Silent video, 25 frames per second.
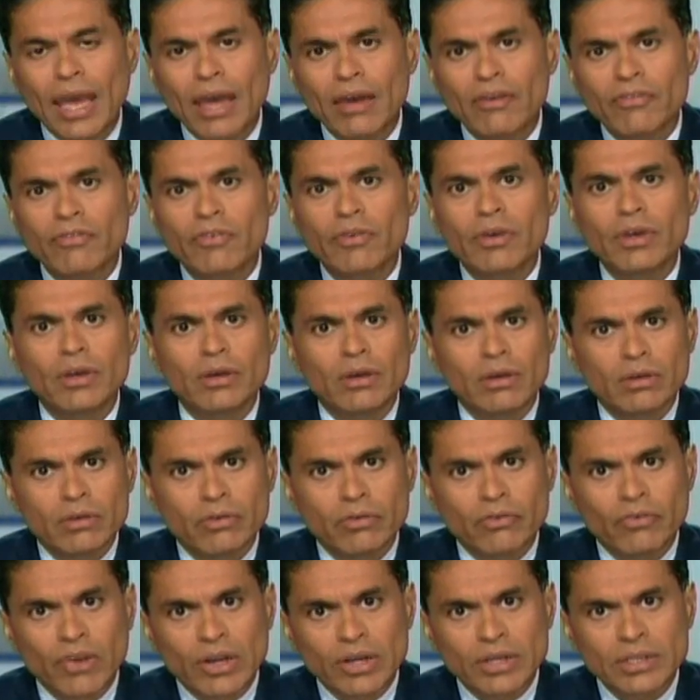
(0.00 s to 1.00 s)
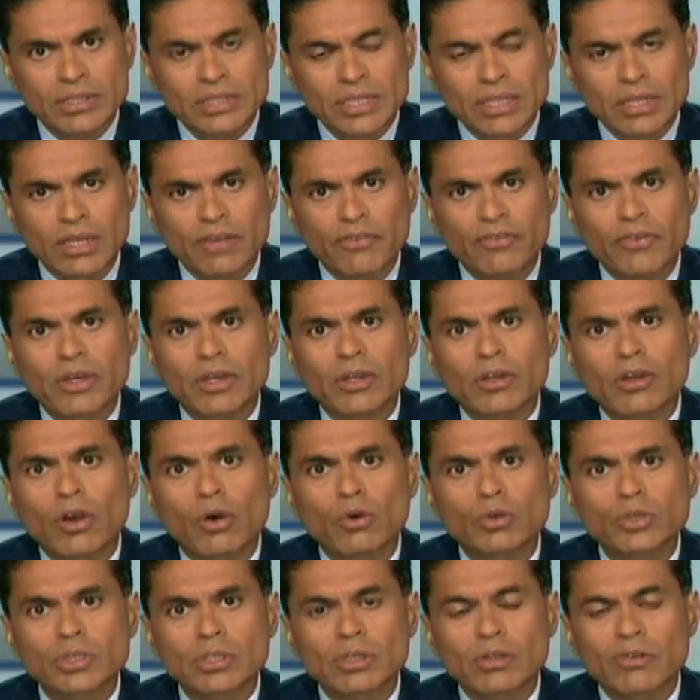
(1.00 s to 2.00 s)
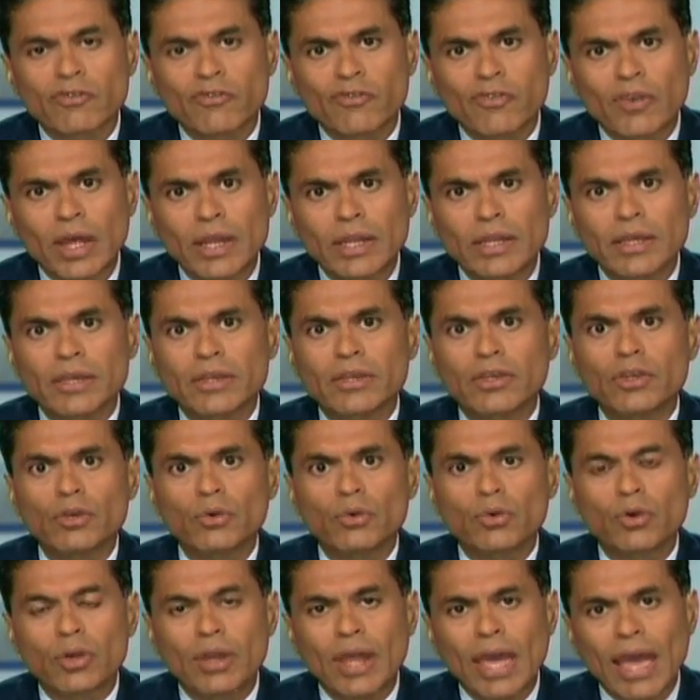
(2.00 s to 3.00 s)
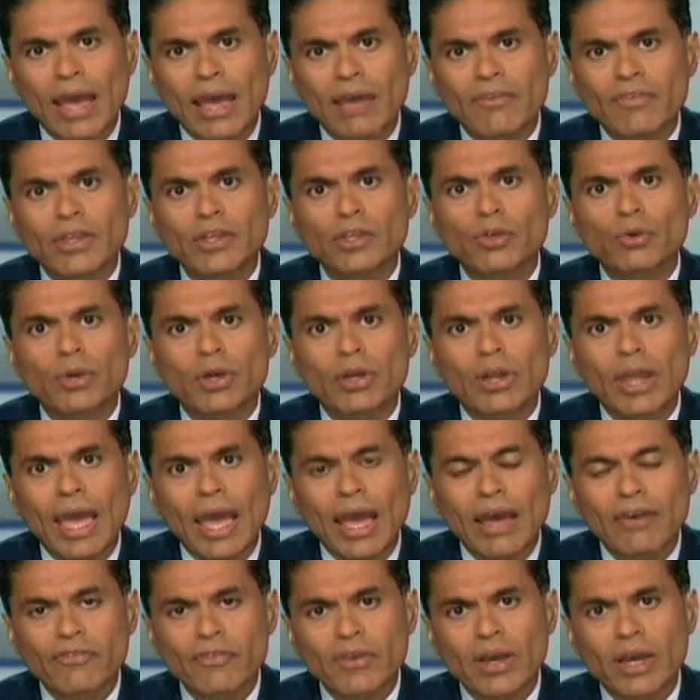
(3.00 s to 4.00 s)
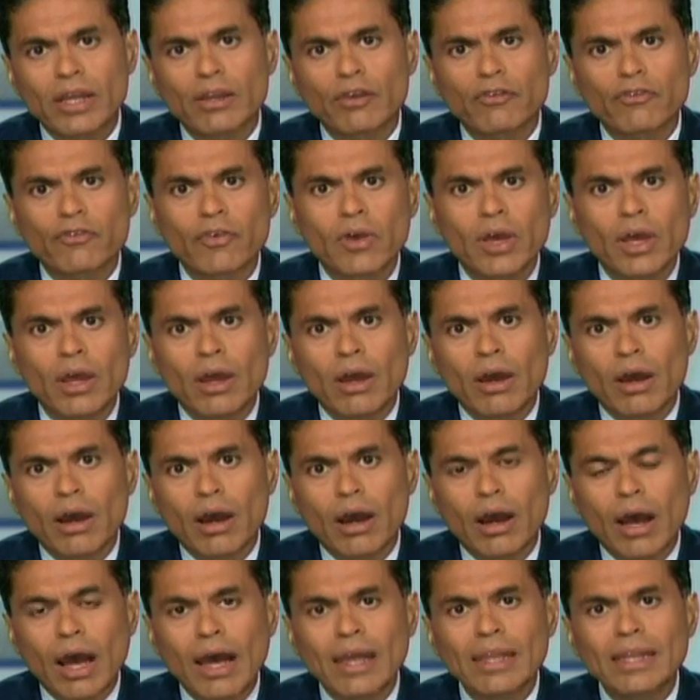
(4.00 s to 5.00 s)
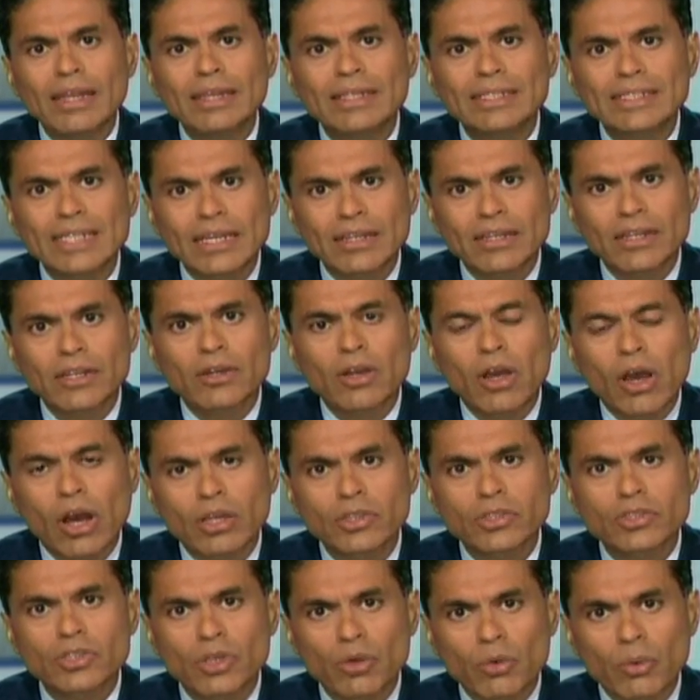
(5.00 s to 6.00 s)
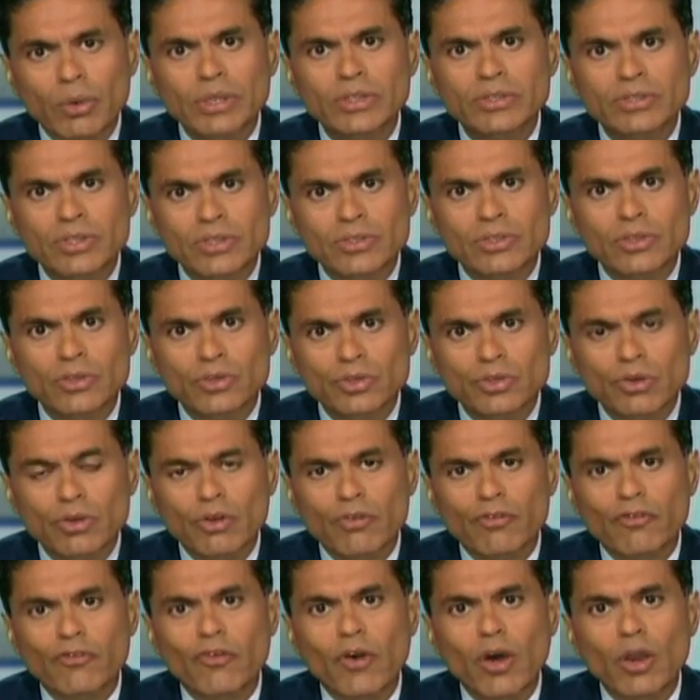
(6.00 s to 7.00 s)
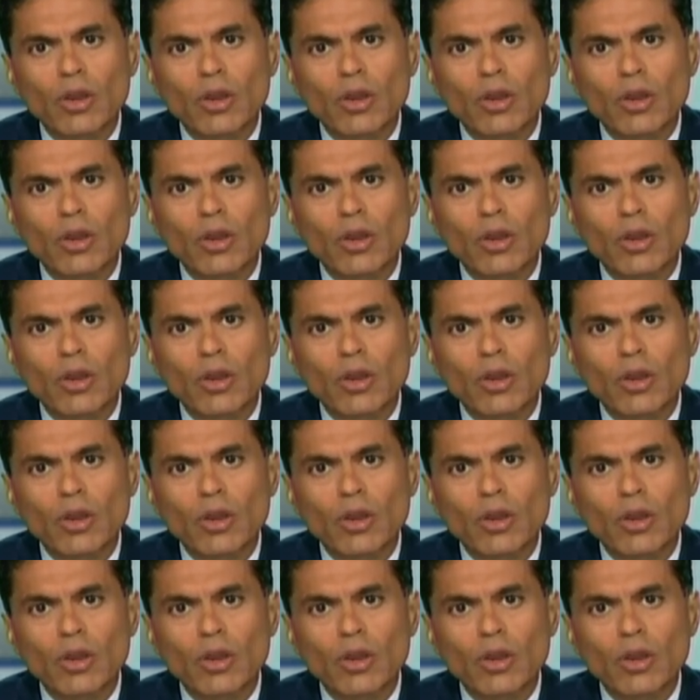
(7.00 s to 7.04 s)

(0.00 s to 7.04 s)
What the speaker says: have very significant coastal flooding. You could have kind of unintended consequences or sort of